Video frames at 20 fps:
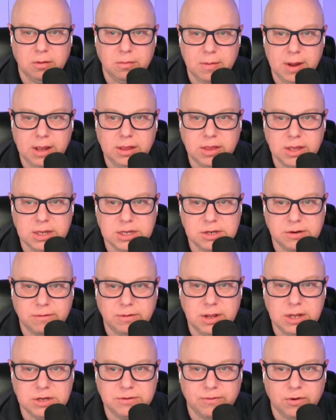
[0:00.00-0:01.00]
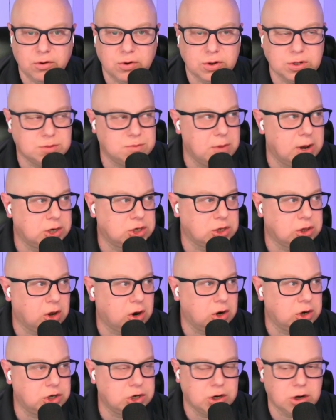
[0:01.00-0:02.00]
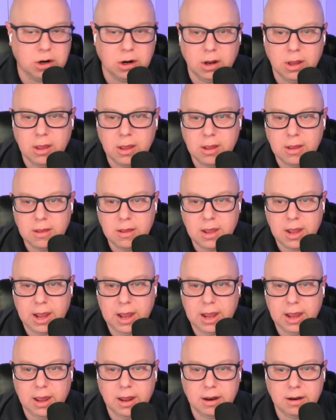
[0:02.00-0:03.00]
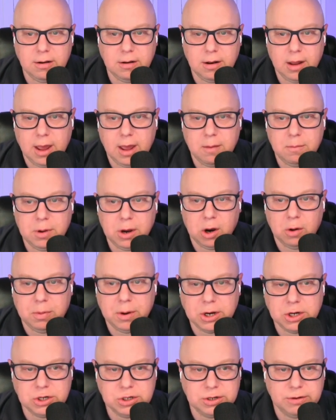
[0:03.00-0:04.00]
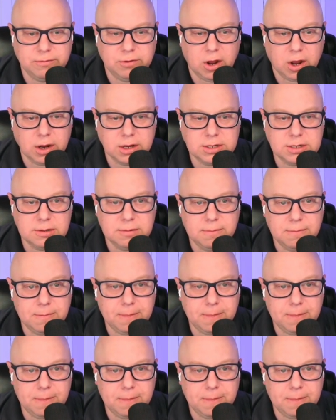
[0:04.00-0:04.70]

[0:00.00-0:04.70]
Make these photos much larger and bigger pictures of dogs.